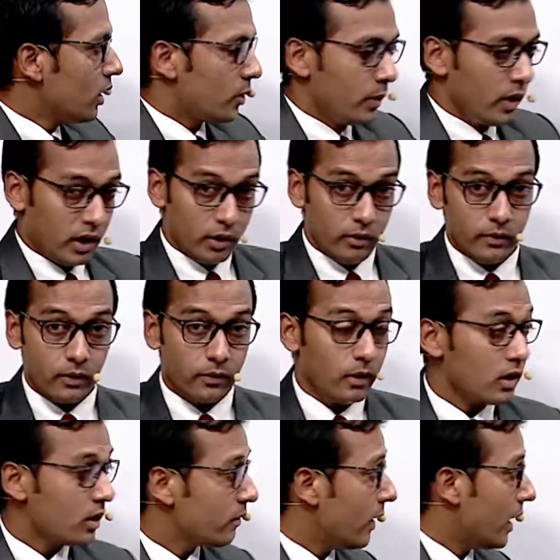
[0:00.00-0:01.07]
b cube, the
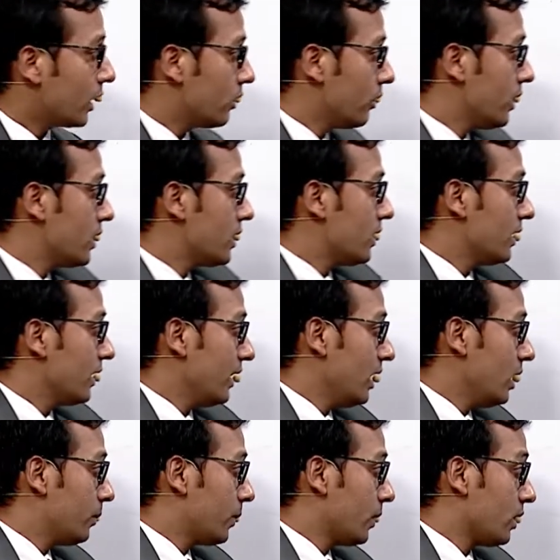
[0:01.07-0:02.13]
first factor is a
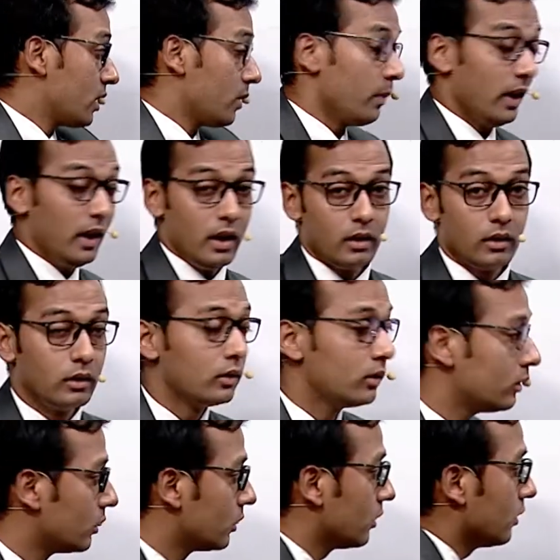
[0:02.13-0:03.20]
plus b,
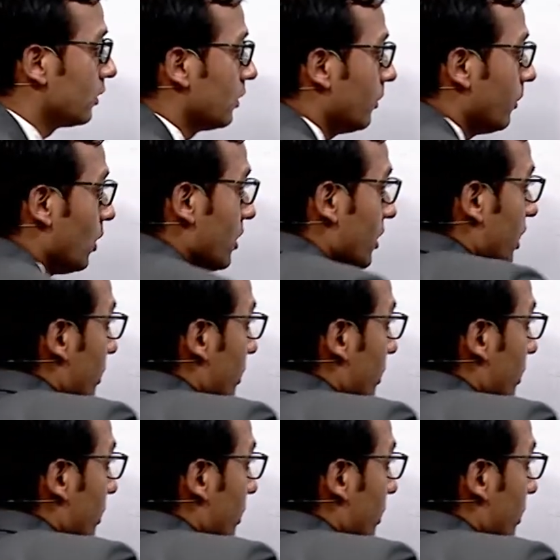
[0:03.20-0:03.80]
positive